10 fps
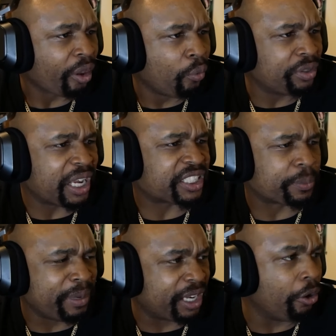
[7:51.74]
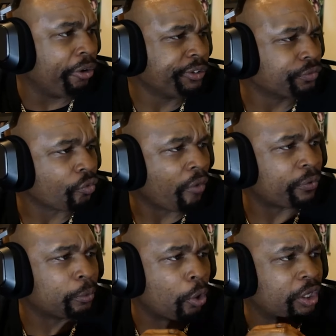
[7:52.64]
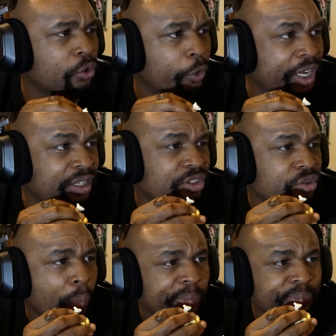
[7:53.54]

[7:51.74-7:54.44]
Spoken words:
What is that, Smeagol? From Lord of the Rings?